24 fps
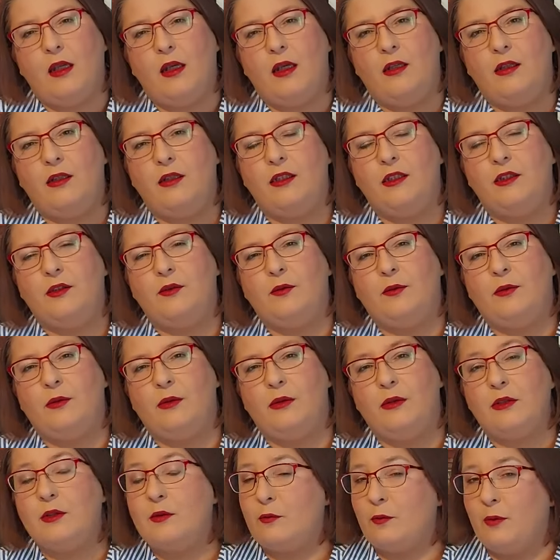It
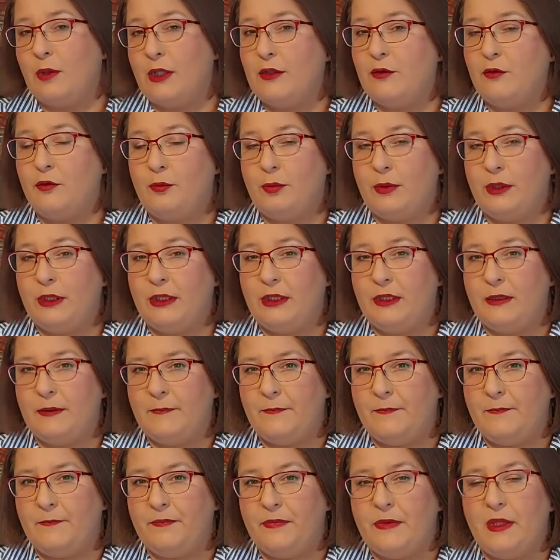was way too big,
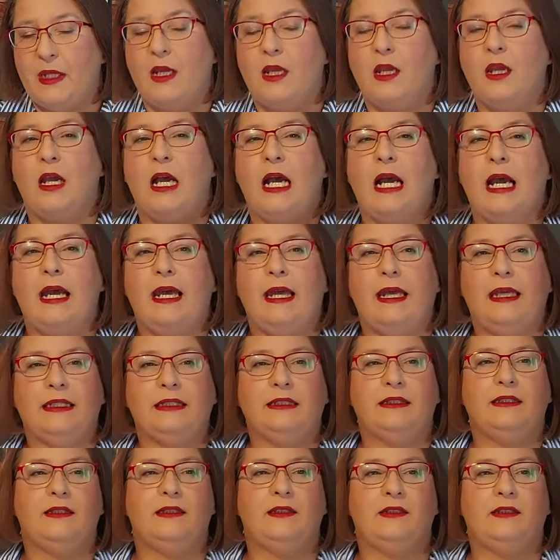and